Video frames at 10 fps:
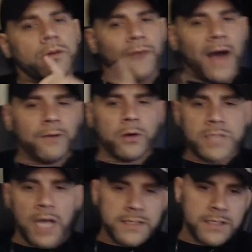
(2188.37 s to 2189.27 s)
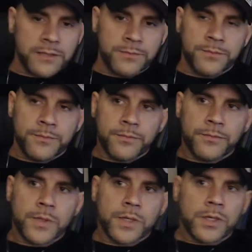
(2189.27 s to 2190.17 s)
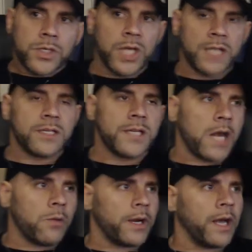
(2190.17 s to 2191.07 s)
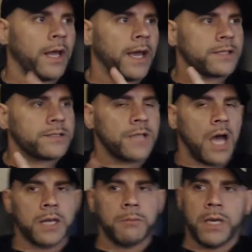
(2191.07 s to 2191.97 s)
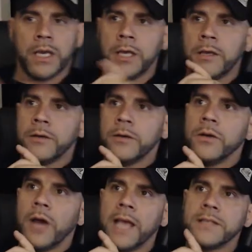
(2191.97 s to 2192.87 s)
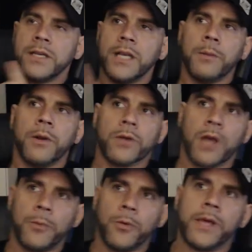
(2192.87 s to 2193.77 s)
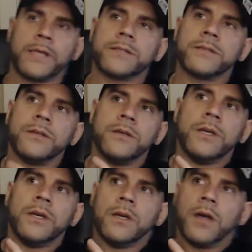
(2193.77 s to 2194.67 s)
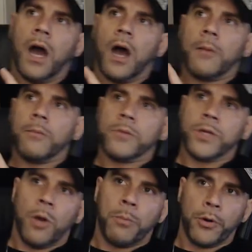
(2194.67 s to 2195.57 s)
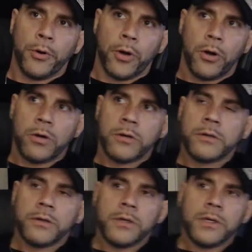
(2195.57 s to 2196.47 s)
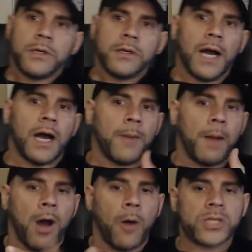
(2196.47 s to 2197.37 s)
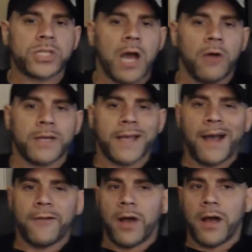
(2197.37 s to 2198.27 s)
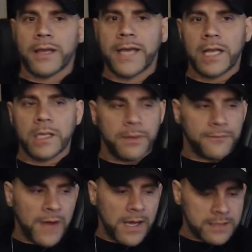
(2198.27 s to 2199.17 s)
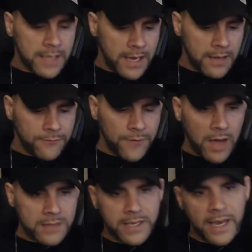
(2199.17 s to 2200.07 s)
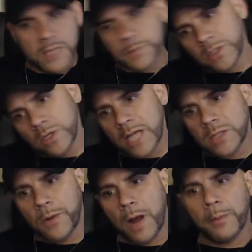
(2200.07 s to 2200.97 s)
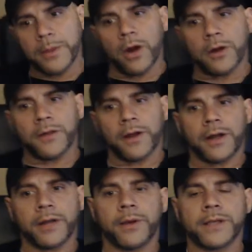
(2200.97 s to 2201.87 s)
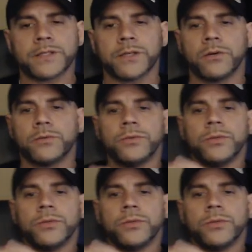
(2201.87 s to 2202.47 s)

5 Tussin, Justin91LX, Donnie B. I ain't seen him in a couple weeks. Um, you know, brutal. Um, I'm always shouting uh, Caleb at Foxcat, Foxcast, but you guys are probably already there anyways. So,